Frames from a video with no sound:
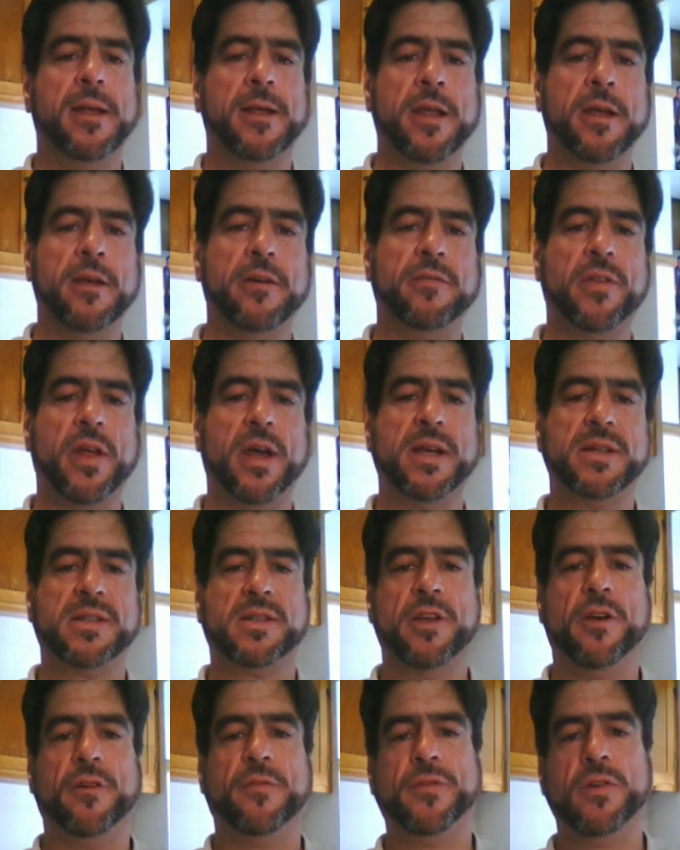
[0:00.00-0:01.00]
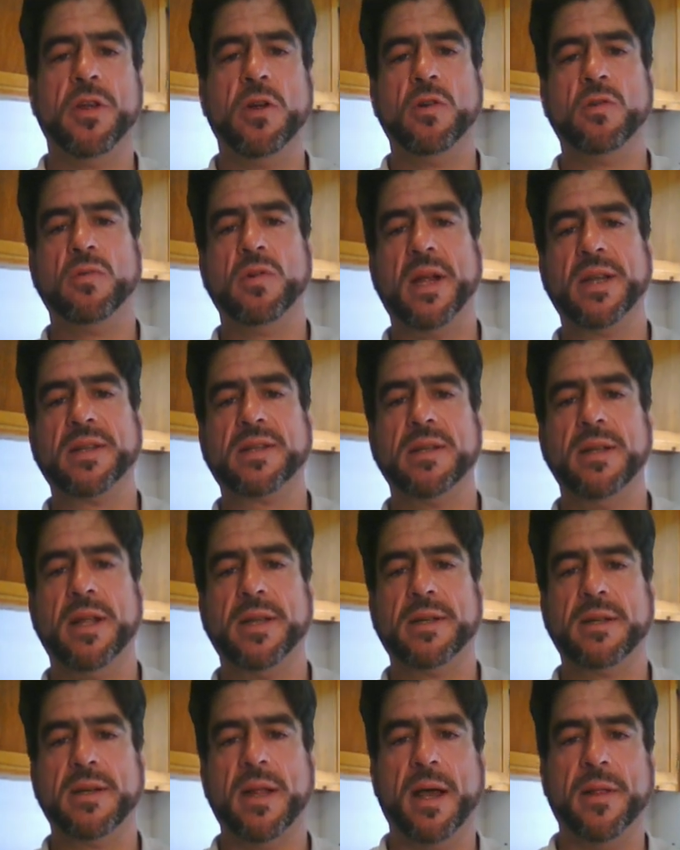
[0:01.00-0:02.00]
Give thyself no rest,
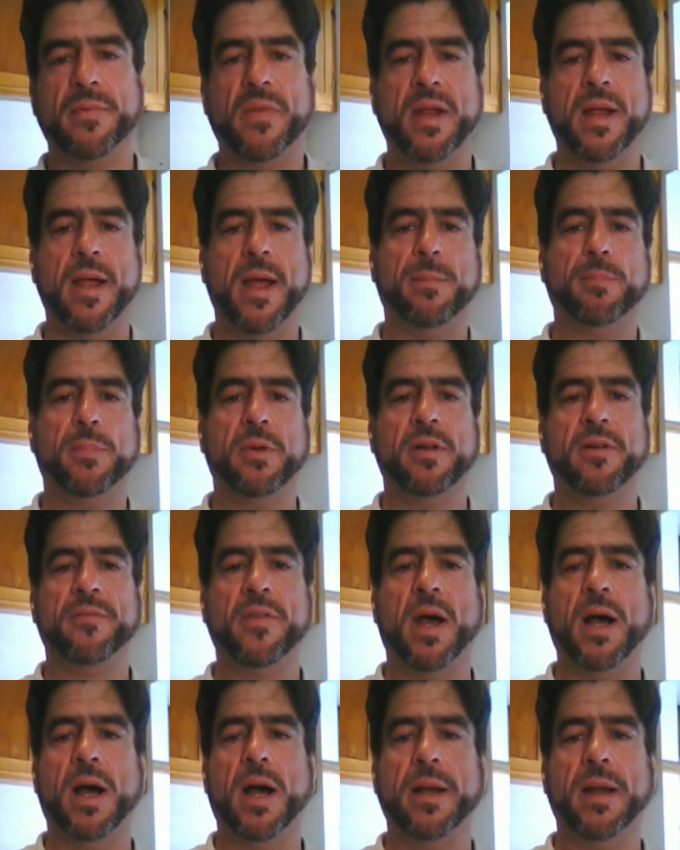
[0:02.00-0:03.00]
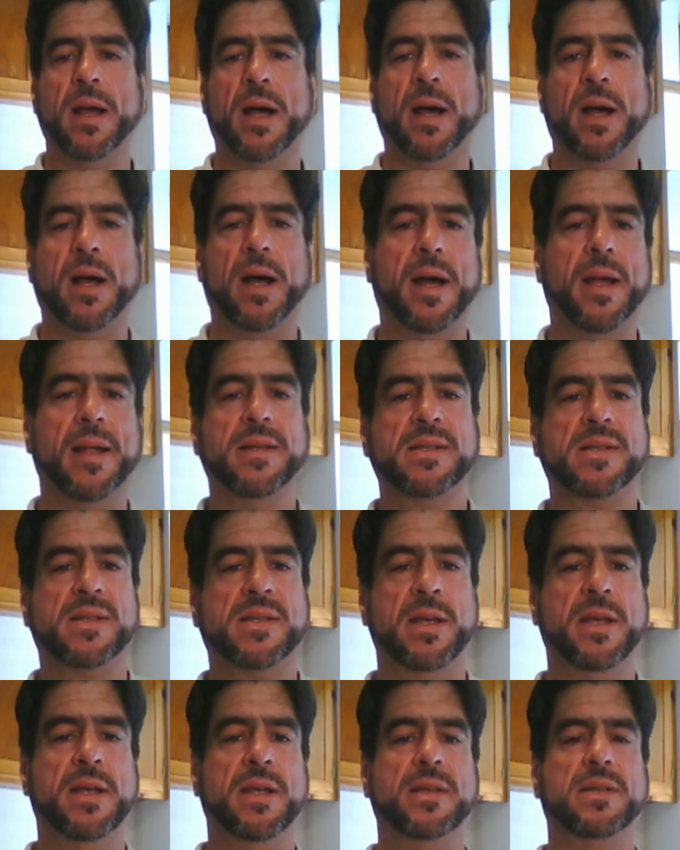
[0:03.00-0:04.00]
let not the apple of thine eye
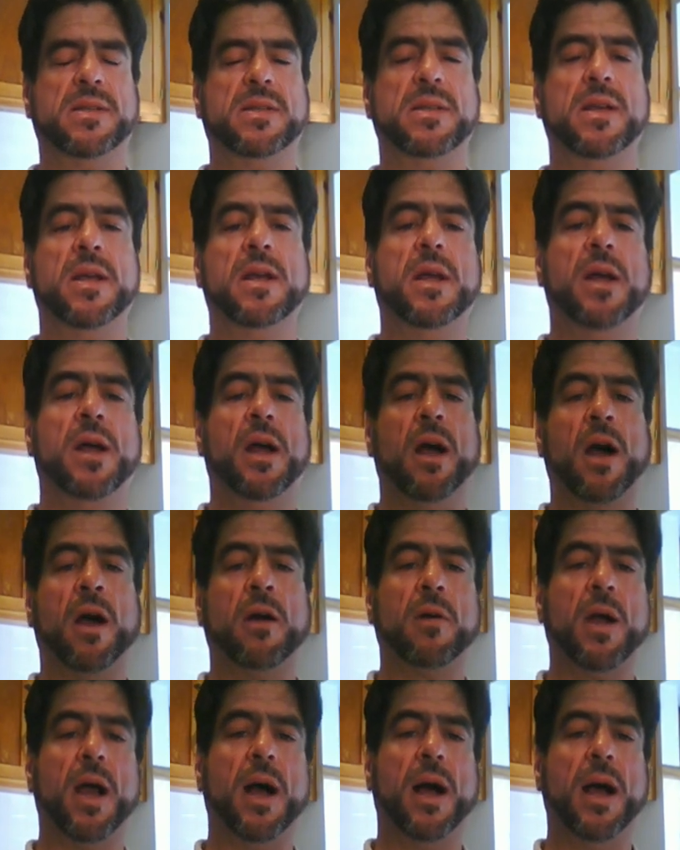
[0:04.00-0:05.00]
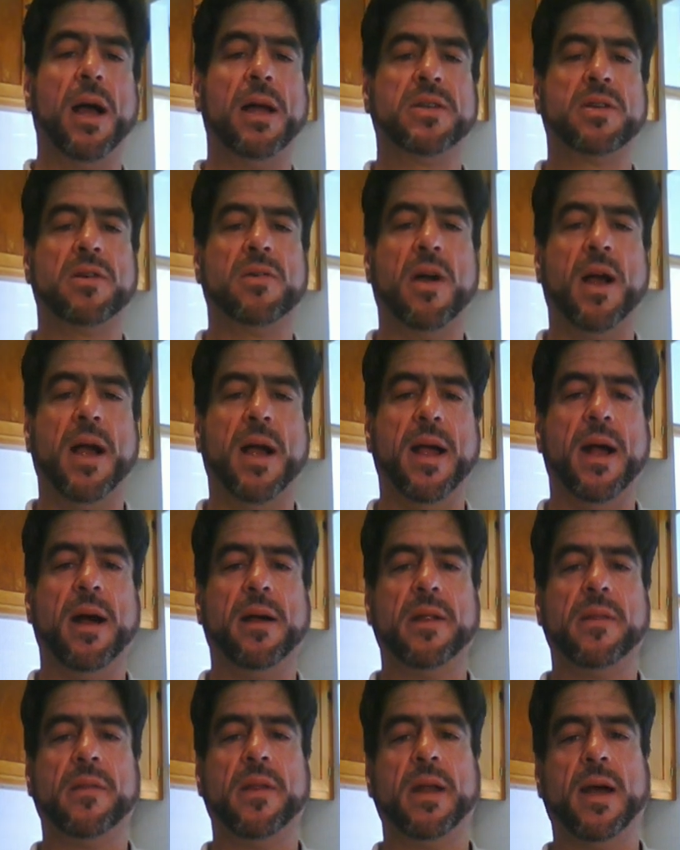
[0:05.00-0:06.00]
cease. Arise, cry
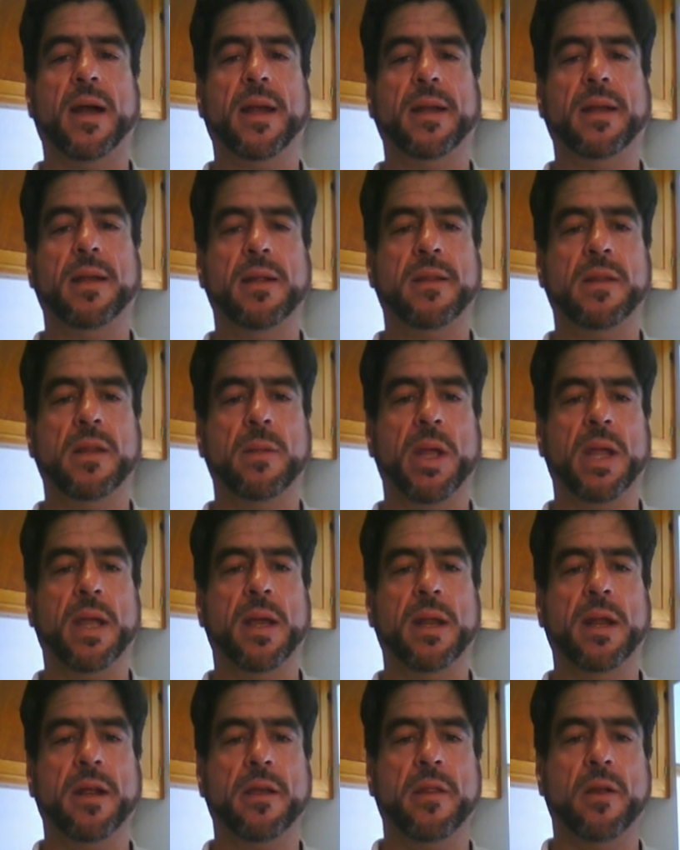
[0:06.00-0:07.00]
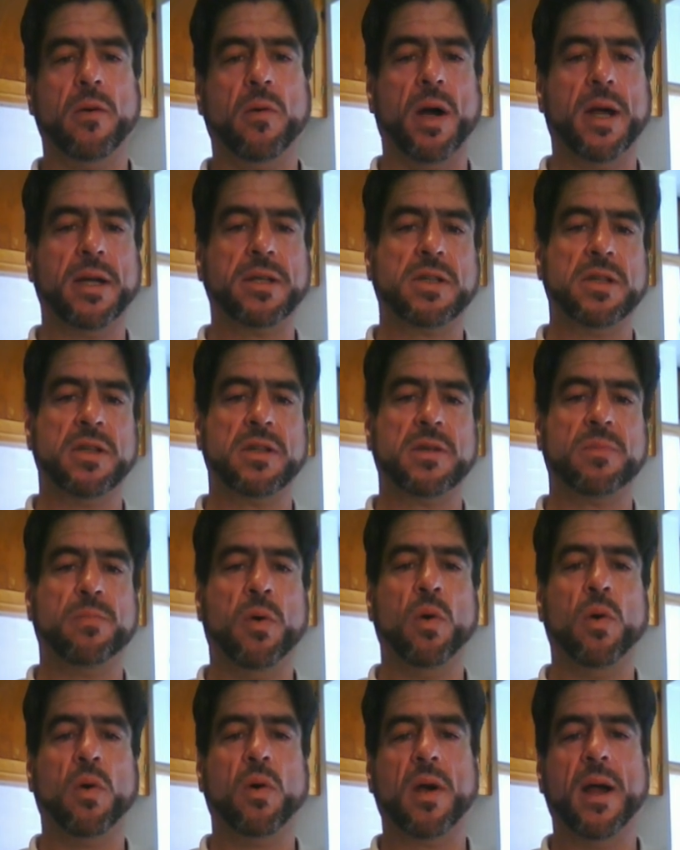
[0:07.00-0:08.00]
out in the night, in the beginning of the watches,
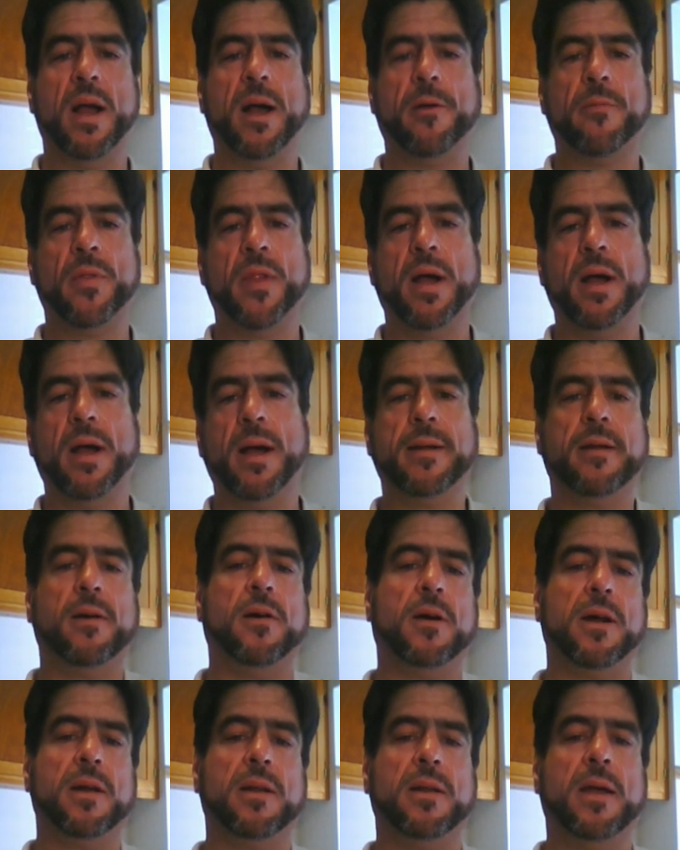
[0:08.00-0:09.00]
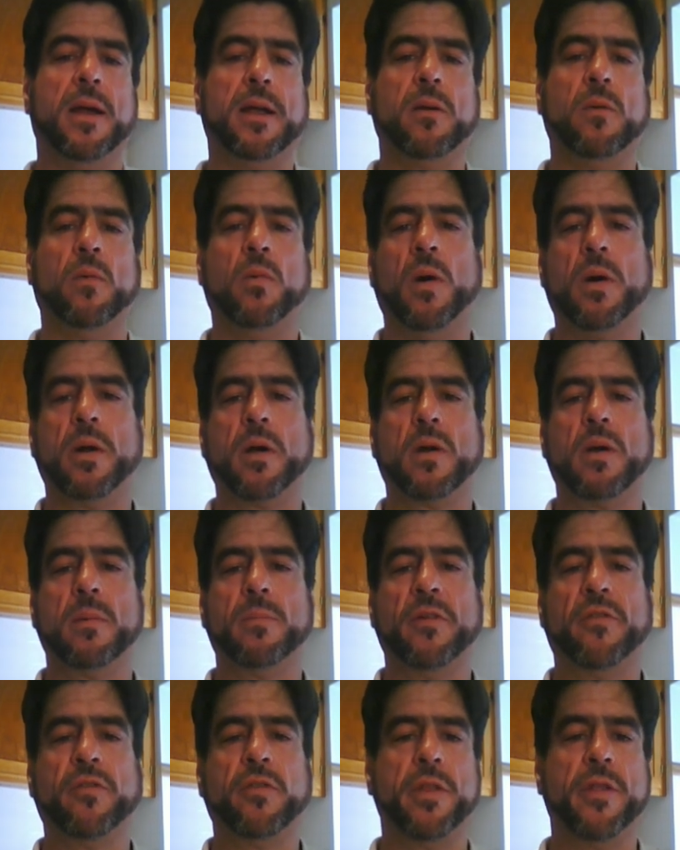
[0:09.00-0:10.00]
pour out thine heart like water
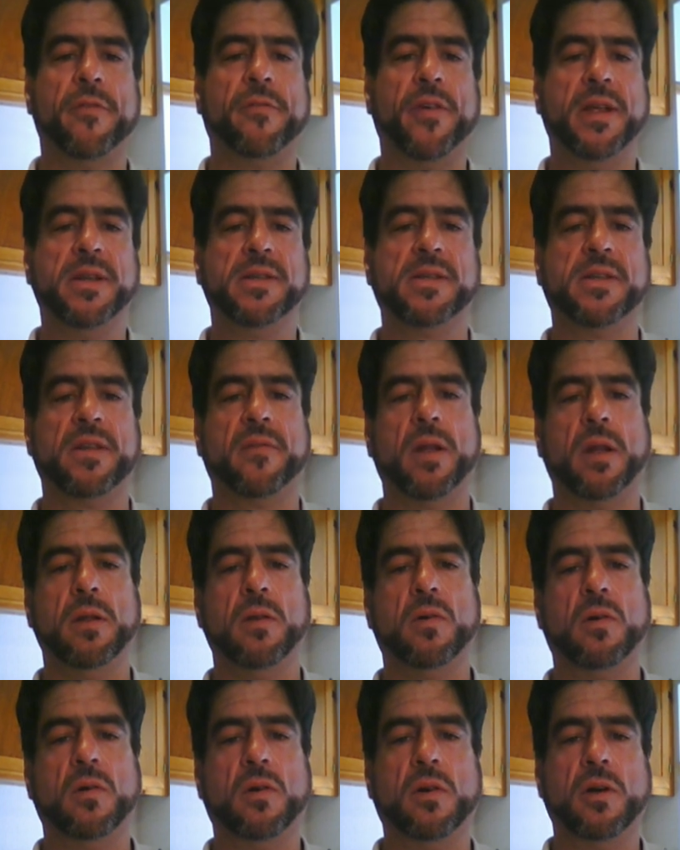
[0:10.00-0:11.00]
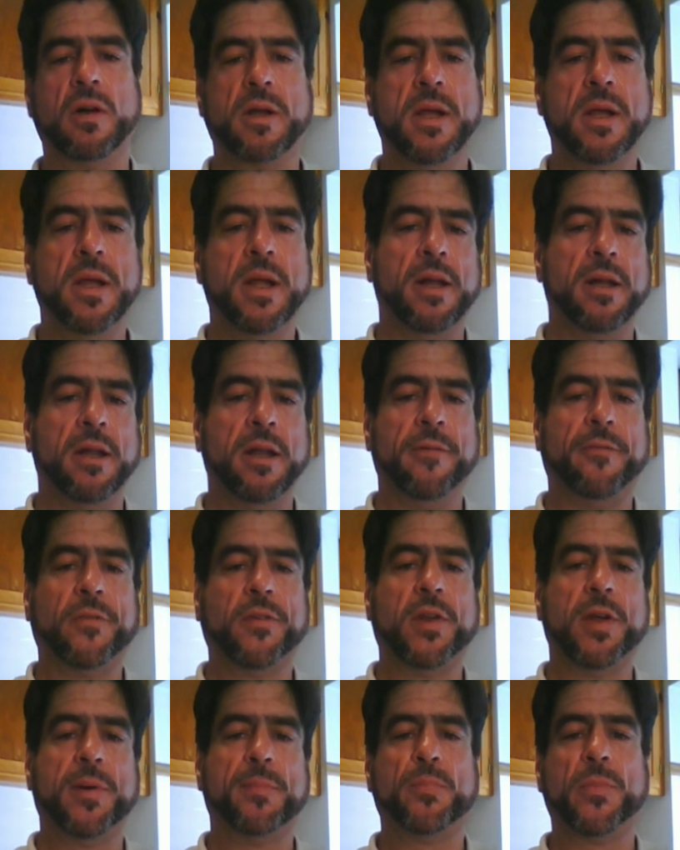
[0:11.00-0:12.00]
before the face of the Lord.
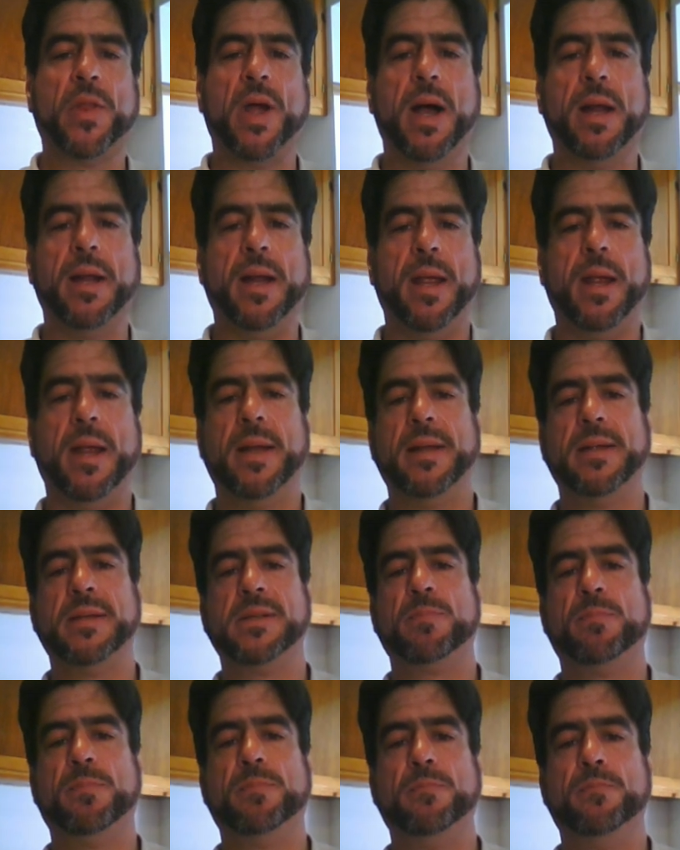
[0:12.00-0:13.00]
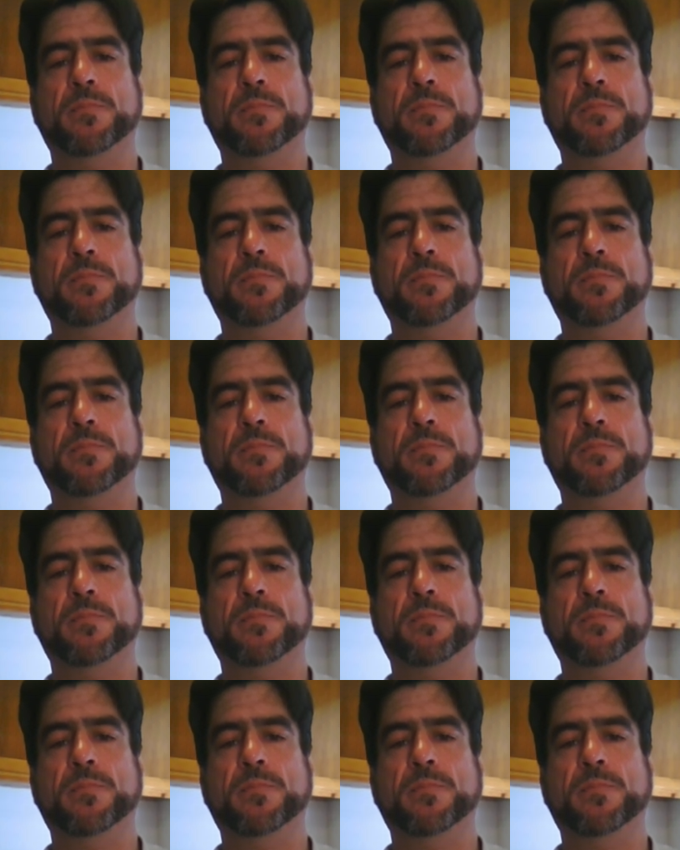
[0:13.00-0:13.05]
Lift up thine hands